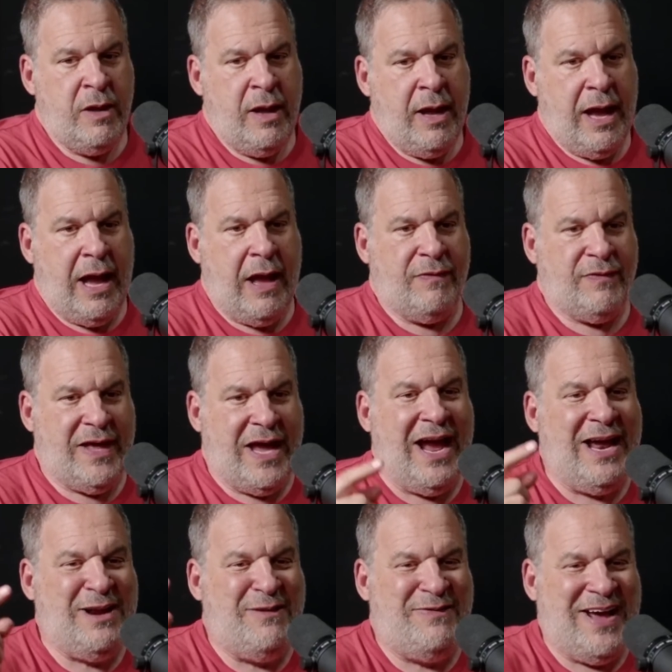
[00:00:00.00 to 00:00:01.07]
and the
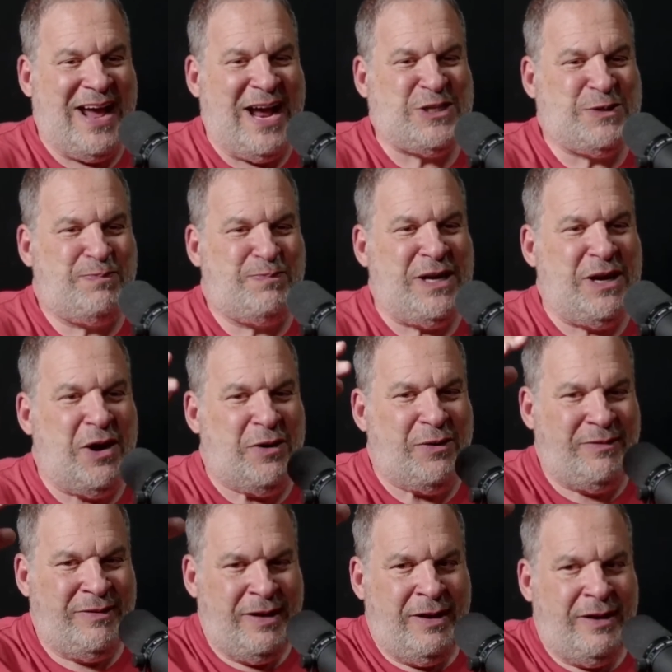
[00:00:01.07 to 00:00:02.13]
head of
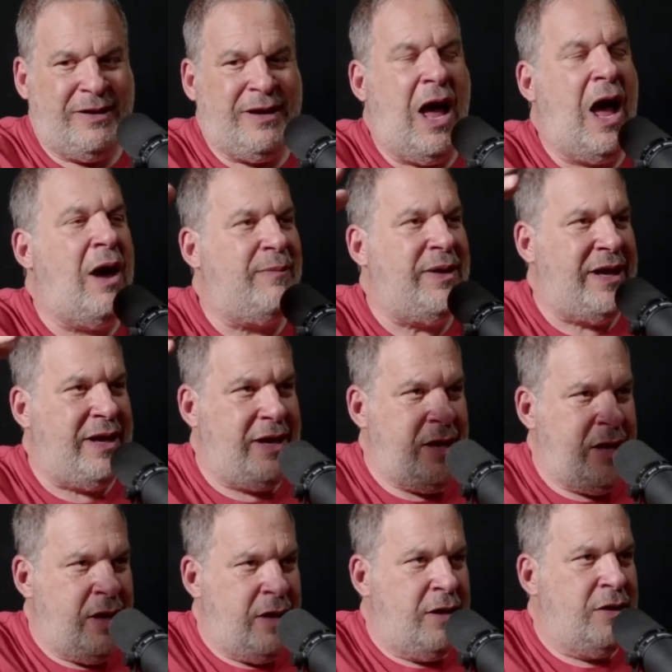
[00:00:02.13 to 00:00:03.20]
HBO
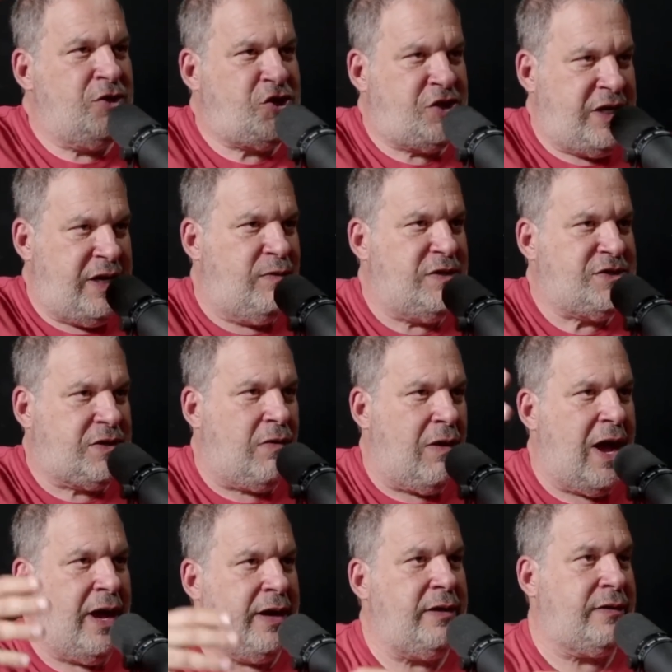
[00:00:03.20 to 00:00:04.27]
Comedy, she was
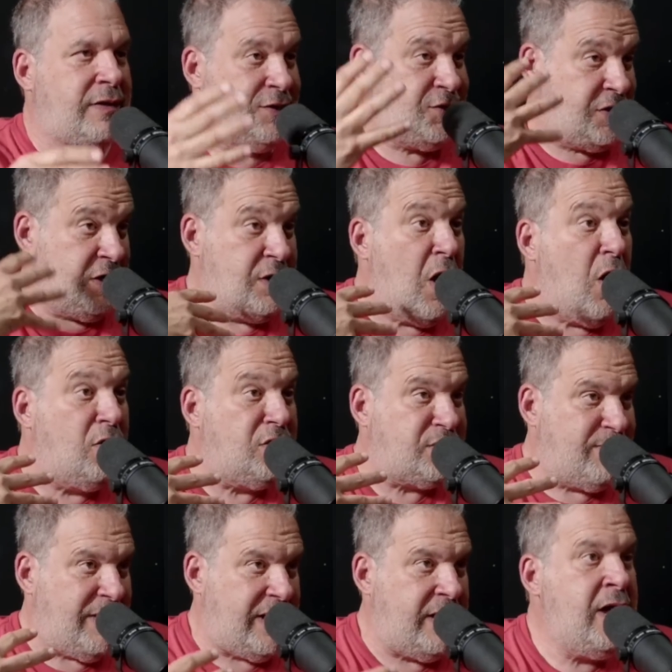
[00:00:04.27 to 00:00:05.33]
crying because she
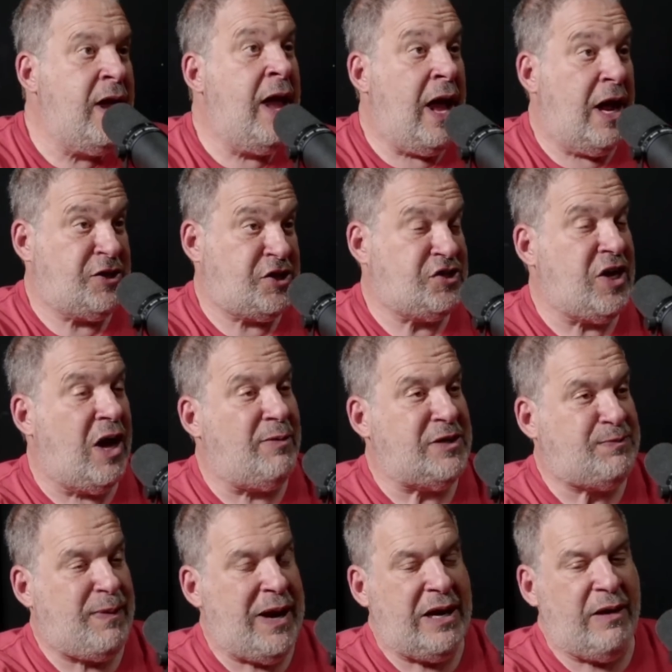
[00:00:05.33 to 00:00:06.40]
knows me, and she saw how
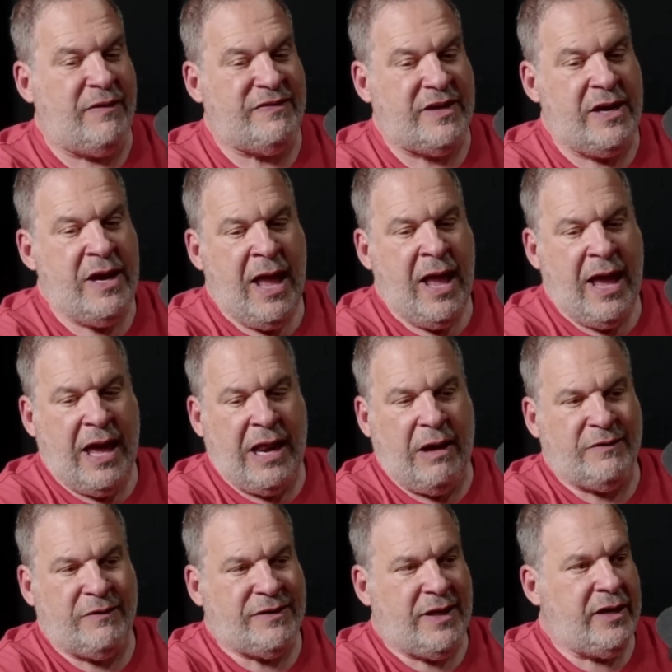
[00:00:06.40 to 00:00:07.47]
much pain I was in. And I
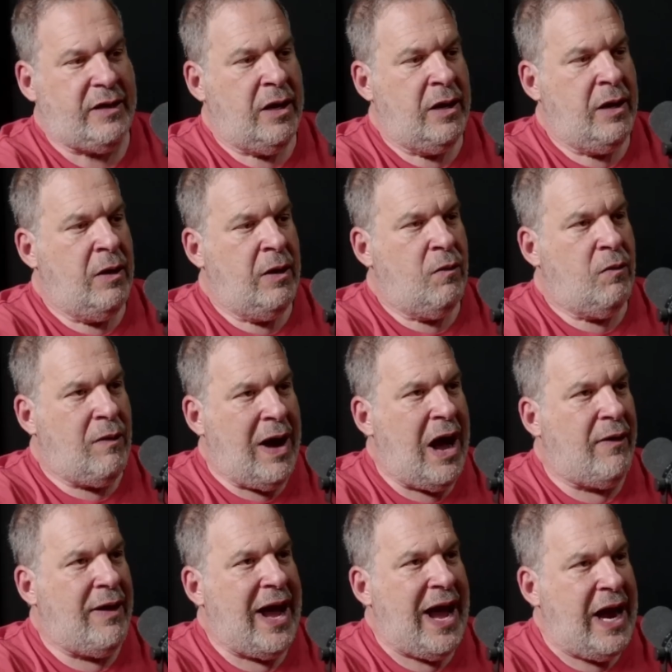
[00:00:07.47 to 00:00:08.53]
was like,
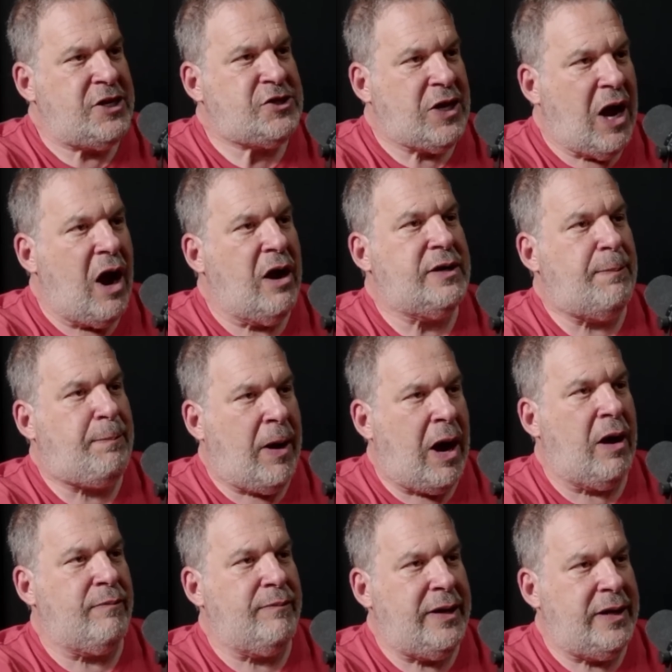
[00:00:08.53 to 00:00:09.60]
wow, HR
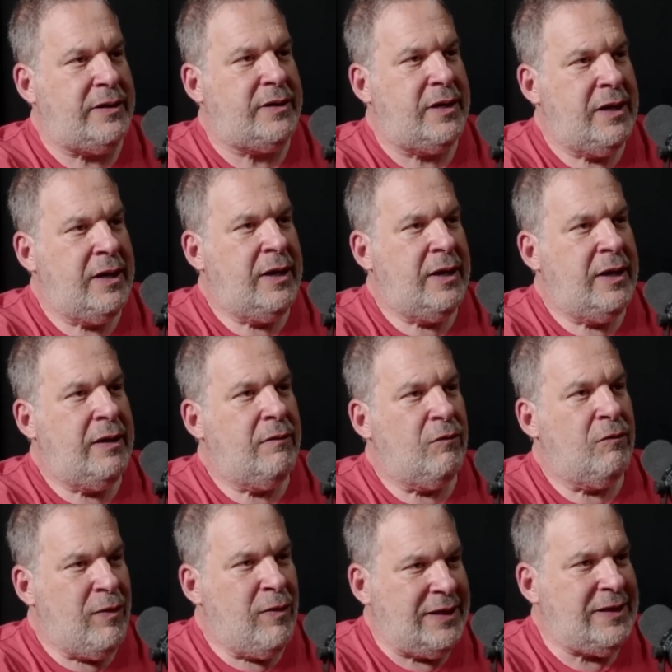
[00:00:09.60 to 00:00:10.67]
department
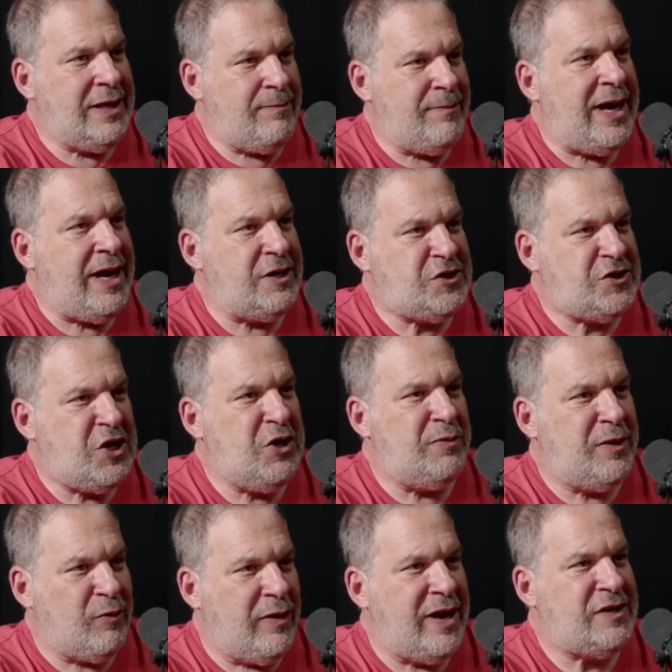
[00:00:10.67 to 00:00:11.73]
really means
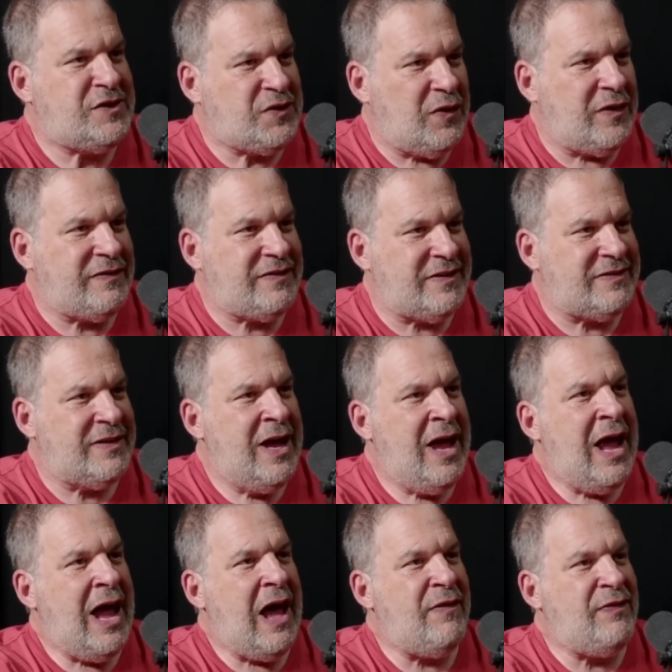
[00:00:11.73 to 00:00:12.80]
human resources.
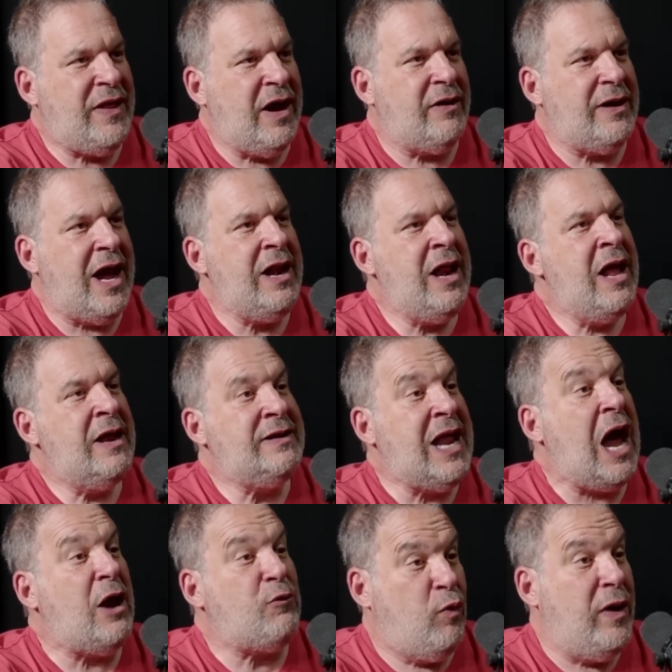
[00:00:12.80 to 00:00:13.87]
And they're not
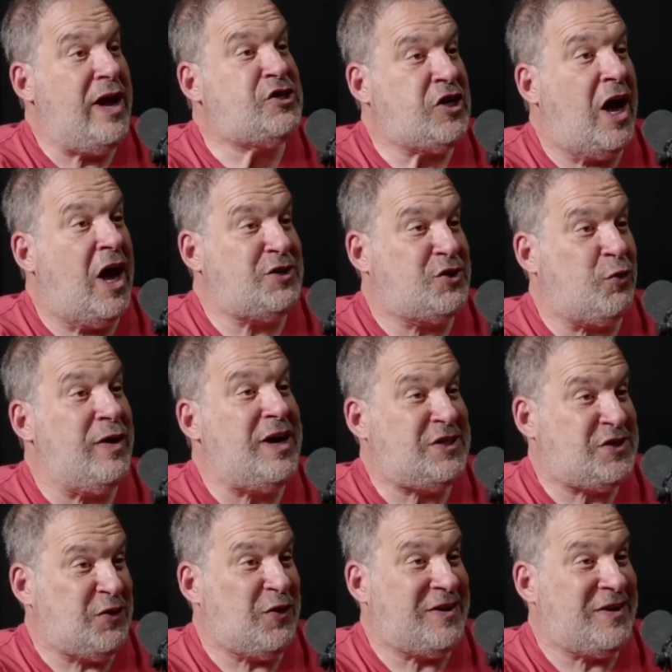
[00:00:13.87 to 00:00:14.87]
witch hunt resources.